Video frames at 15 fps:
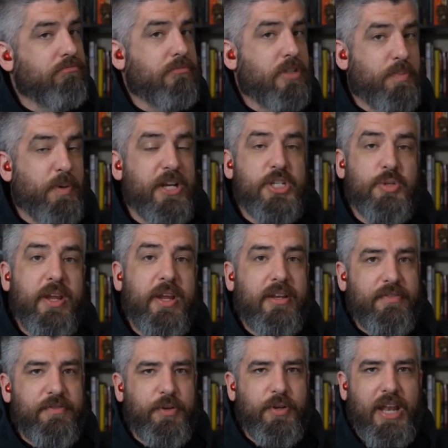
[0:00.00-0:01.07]
It's pretty
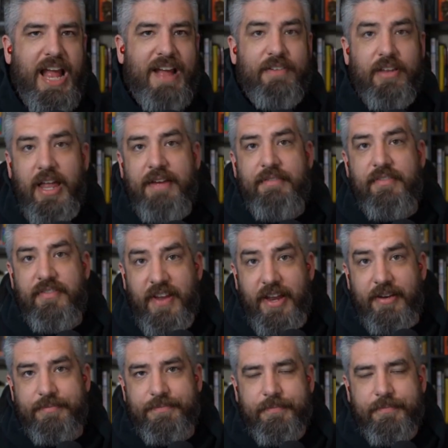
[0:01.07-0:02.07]
sweet if you can have a live event.